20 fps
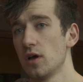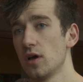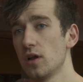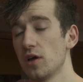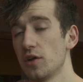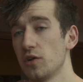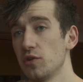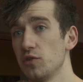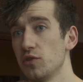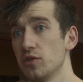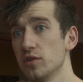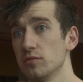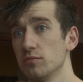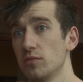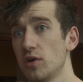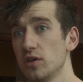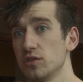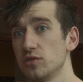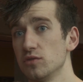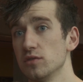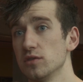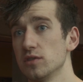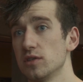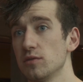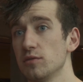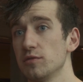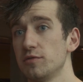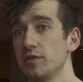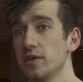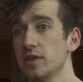A lot of other modules
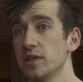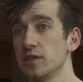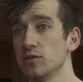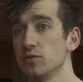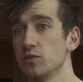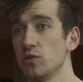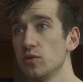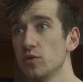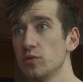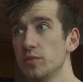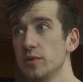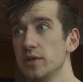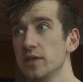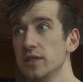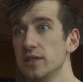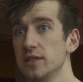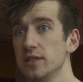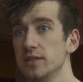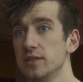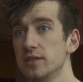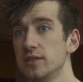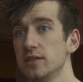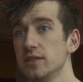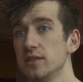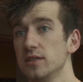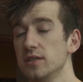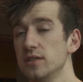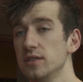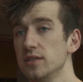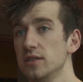that would feed into it would
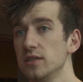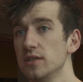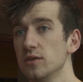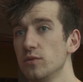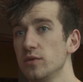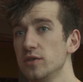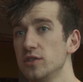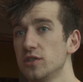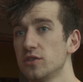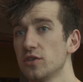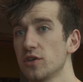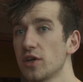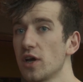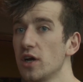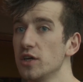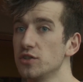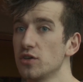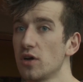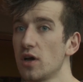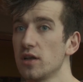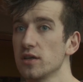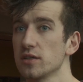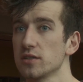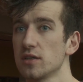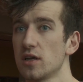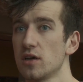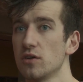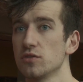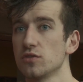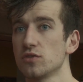be we study
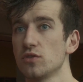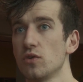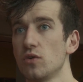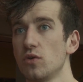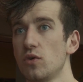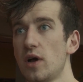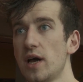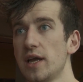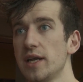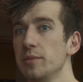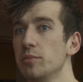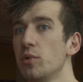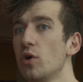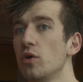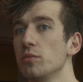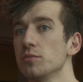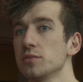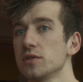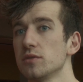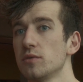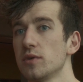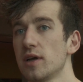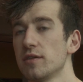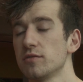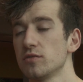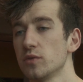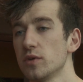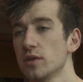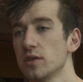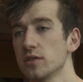hydraulics now, so any pumps that would
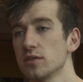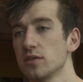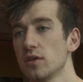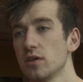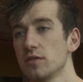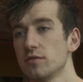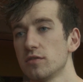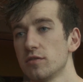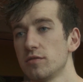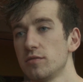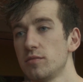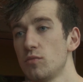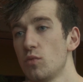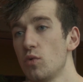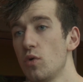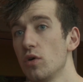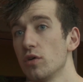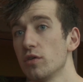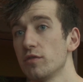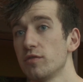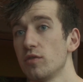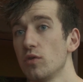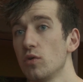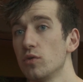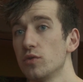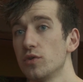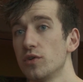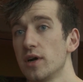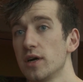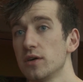have to go in on the site for water
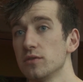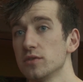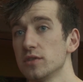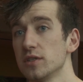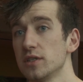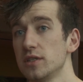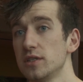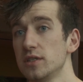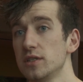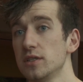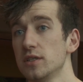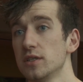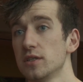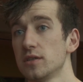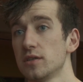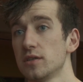flowing around the